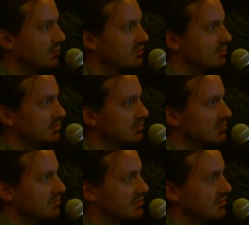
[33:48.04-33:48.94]
but uh,
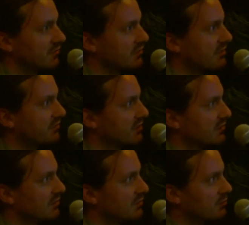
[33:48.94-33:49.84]
instead of
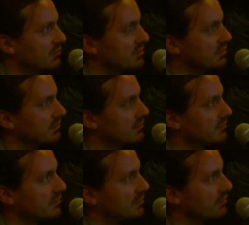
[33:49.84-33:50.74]
Kafka, we
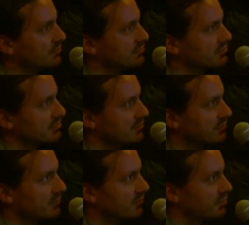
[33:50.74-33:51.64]
uh, are using
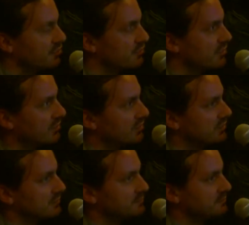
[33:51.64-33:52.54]
uh, Flume.
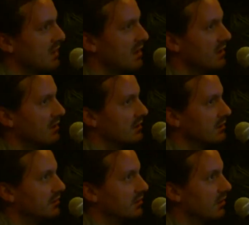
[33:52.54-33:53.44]
Um,
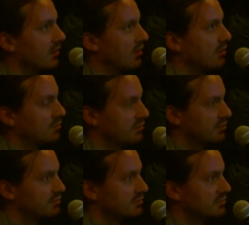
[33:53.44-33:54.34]
how
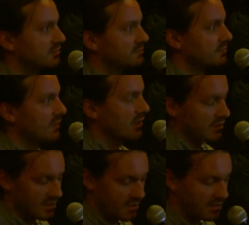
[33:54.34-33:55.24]
the,
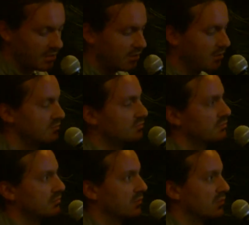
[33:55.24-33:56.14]

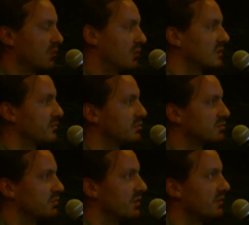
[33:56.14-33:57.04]
how, what
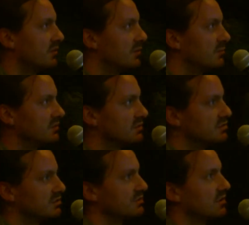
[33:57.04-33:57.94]
happens when uh,
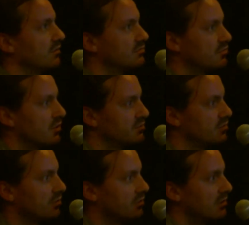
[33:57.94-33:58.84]
messages are dropped,
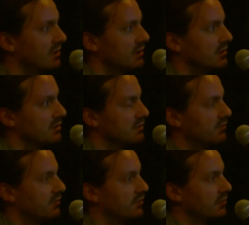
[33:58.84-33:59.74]
or
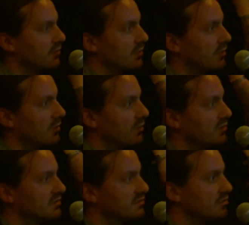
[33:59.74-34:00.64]
if
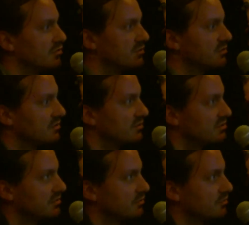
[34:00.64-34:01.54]
what is the
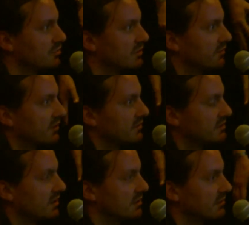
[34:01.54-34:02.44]
redundancy on the Kafka
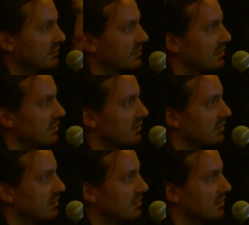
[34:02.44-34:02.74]
side?